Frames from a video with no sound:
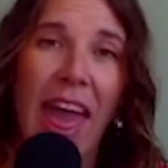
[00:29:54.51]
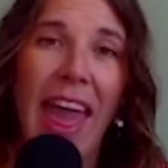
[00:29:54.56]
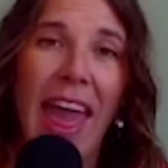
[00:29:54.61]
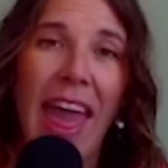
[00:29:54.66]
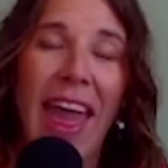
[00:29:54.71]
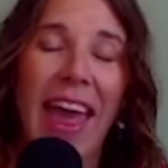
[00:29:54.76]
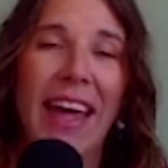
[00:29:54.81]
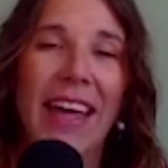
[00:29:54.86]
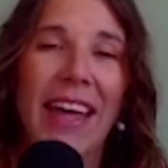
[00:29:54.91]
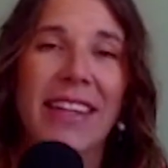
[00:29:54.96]

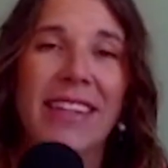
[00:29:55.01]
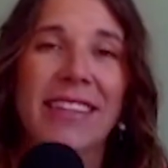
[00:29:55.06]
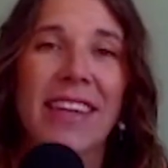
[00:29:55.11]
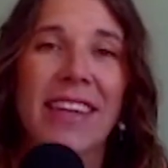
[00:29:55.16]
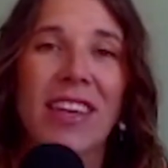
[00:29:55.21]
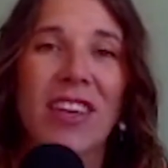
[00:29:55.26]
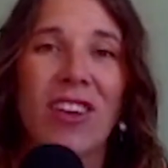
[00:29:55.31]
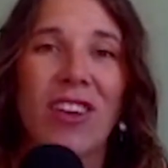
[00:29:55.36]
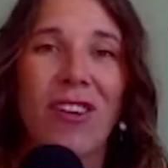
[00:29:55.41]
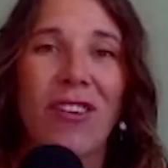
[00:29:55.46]
And,
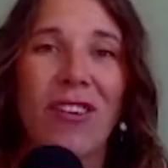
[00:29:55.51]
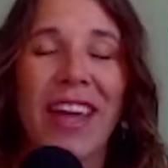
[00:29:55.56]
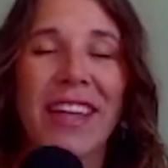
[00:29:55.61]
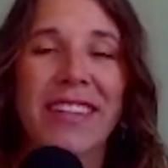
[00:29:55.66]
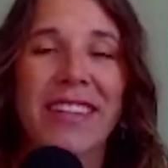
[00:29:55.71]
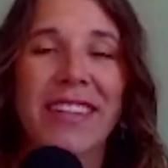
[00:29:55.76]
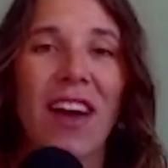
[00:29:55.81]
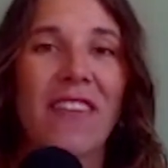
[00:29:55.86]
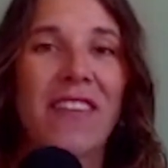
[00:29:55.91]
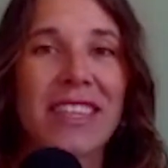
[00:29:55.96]
you know,
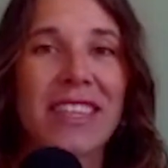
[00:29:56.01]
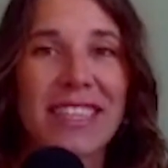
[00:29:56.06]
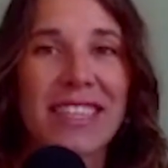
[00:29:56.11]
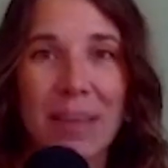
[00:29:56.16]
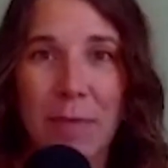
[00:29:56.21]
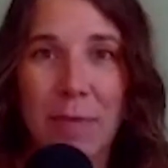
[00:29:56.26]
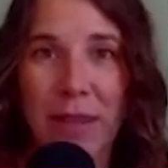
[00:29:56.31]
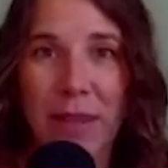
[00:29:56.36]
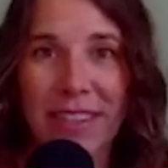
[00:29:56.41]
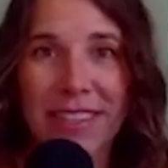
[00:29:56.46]
that's
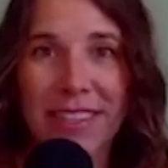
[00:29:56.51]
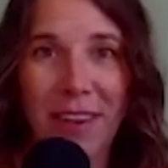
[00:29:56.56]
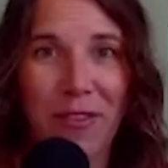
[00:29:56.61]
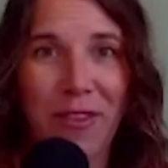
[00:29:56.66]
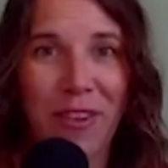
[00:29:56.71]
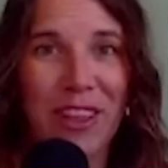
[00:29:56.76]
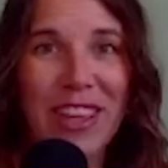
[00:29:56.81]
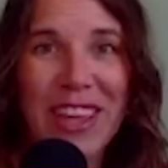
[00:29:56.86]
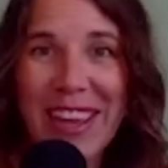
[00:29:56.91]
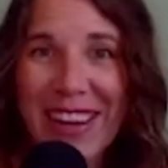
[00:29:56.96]
obviously been
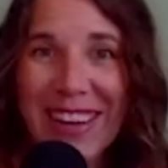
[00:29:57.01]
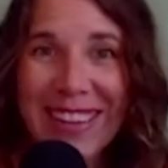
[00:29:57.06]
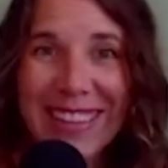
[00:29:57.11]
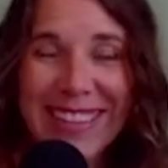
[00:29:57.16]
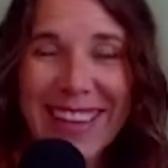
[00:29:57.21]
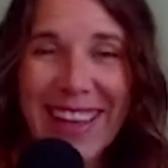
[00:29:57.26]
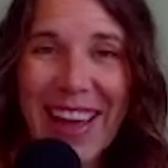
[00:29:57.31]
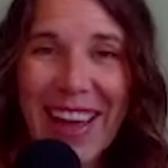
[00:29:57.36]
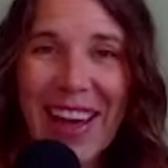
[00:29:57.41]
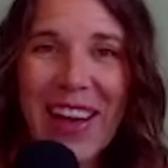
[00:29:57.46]
several
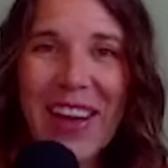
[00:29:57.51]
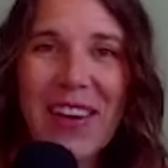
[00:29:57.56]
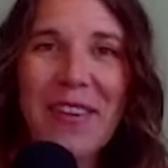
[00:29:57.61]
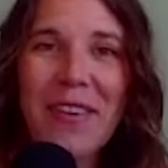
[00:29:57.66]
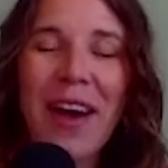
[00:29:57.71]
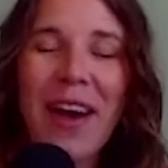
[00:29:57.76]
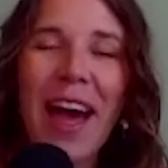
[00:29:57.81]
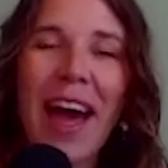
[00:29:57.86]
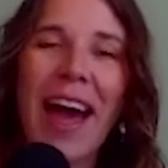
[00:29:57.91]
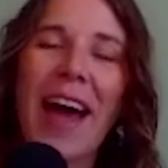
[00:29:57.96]
years
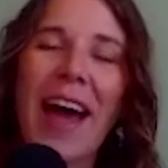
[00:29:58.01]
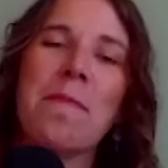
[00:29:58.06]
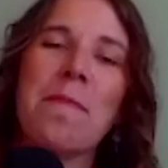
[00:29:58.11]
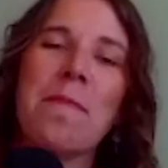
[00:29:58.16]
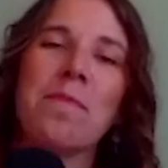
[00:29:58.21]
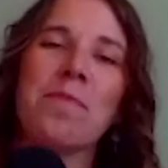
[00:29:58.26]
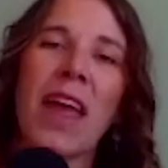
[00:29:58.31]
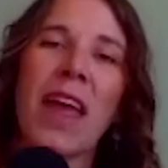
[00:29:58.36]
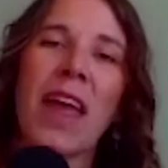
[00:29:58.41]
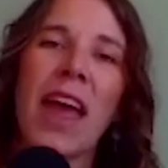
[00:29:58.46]
ago.
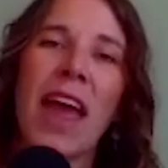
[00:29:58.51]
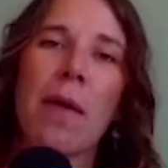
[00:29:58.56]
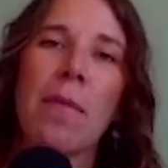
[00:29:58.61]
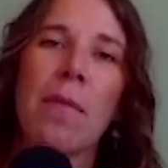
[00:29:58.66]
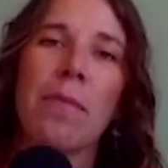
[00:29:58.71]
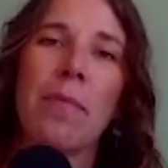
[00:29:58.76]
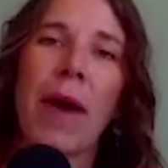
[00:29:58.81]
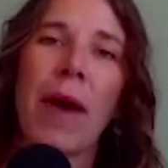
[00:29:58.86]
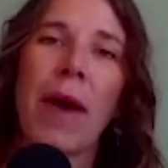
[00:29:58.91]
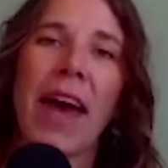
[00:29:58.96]

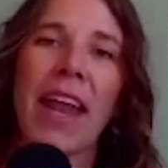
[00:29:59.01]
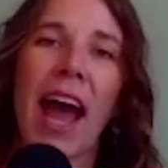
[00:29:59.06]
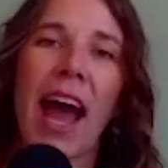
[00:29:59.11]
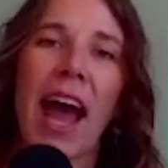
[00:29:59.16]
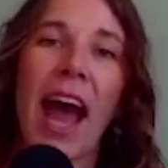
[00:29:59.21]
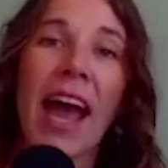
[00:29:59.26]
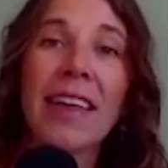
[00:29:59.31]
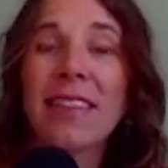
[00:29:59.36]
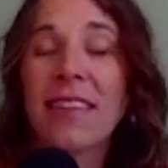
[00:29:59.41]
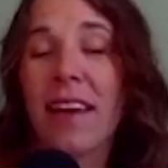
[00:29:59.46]
But
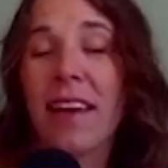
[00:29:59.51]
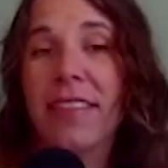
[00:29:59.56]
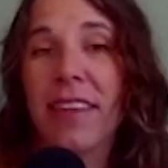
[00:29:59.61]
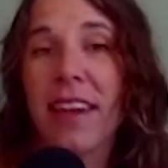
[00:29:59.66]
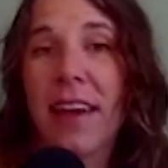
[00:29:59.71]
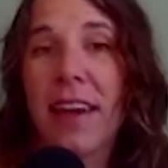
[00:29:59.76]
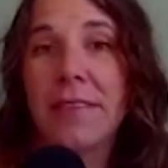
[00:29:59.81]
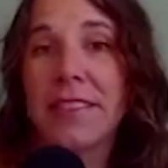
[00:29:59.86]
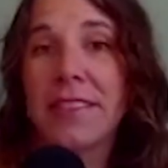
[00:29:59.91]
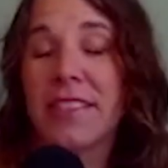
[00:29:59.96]
I thought
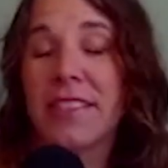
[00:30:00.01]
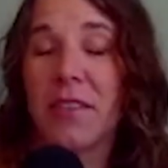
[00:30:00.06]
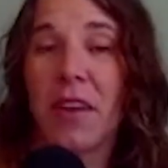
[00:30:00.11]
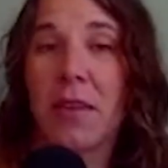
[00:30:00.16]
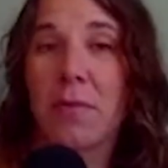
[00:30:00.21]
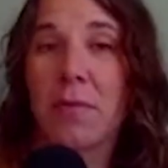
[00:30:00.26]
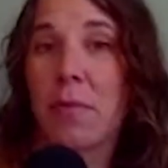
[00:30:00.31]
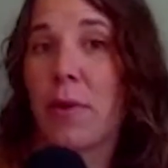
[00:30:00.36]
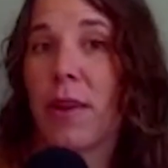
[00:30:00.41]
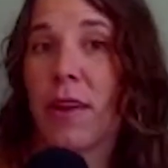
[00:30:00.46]
that I was
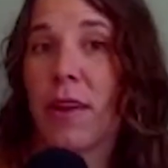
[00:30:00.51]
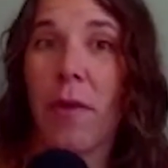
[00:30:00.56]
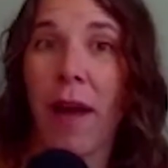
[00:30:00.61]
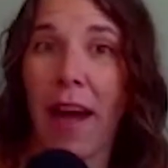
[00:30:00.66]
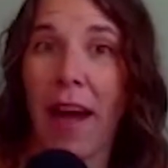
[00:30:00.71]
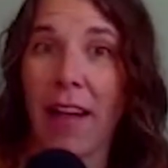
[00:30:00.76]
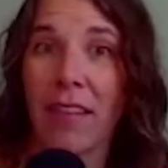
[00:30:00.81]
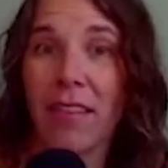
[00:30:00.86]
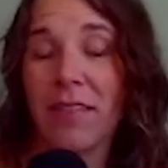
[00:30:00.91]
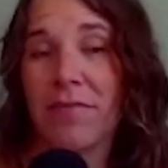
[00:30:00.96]
doing pretty
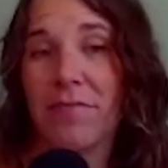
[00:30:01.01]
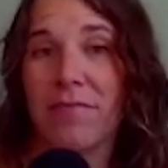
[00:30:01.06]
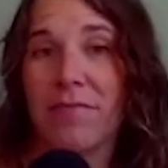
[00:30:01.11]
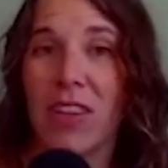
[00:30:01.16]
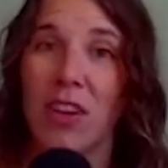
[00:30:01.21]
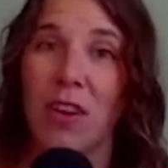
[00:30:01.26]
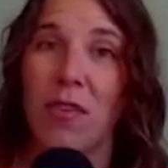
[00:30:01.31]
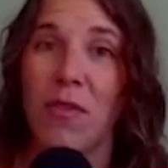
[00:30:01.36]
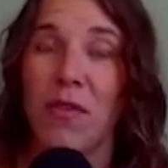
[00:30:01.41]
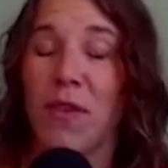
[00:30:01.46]
well.
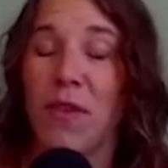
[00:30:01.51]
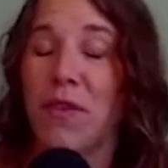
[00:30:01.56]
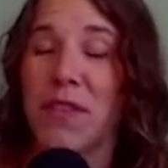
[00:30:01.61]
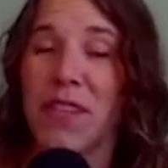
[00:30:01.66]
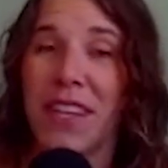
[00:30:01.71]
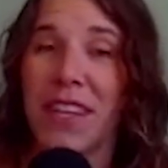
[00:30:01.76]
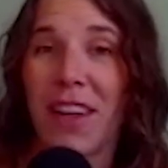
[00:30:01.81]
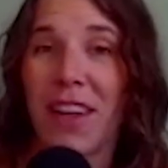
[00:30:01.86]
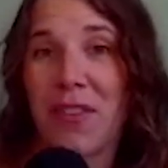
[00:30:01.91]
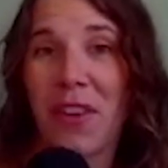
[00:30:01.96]
You know,
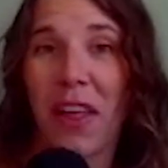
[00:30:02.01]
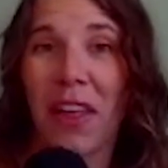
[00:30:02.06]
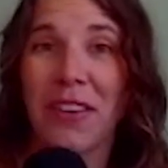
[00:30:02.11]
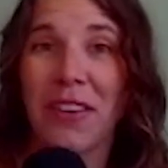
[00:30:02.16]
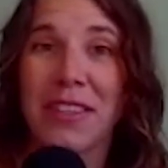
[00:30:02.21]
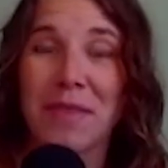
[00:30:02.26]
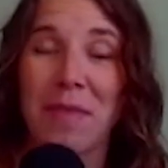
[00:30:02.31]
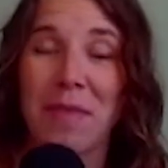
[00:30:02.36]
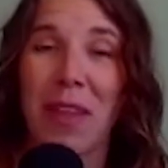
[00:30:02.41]
$1,500 a